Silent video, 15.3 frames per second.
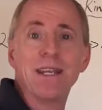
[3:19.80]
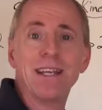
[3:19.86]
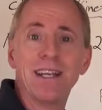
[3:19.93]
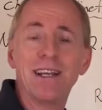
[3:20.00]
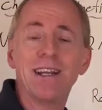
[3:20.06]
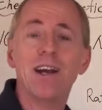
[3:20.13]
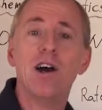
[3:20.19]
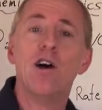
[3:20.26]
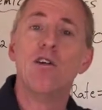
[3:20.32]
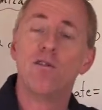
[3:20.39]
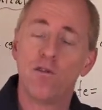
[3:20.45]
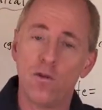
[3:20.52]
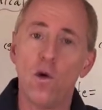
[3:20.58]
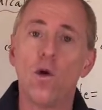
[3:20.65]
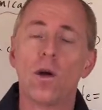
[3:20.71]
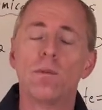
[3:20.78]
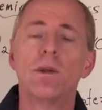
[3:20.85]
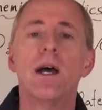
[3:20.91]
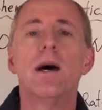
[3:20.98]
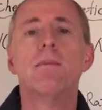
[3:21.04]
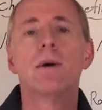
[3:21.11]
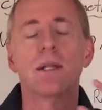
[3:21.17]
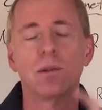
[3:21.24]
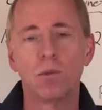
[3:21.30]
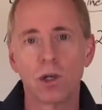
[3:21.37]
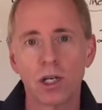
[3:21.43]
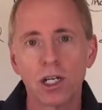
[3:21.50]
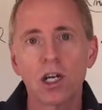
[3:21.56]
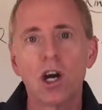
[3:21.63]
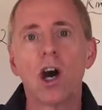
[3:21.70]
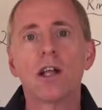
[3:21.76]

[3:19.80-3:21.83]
being formed, but we're going to